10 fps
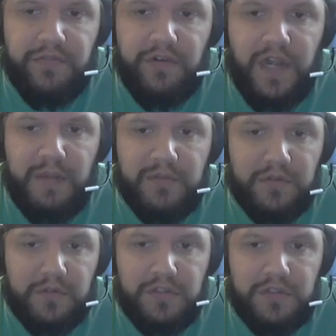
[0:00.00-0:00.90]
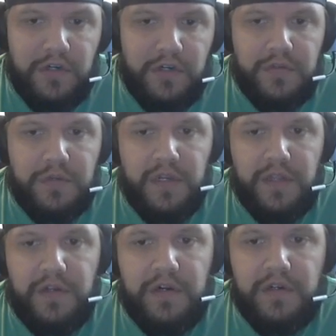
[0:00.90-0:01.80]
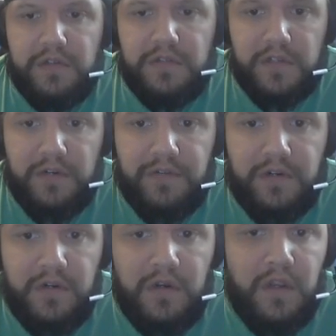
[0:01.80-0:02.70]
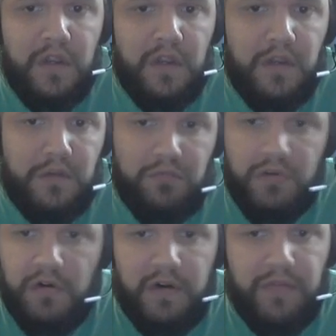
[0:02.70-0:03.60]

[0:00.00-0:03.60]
hop, so it'll turn you to another server, run around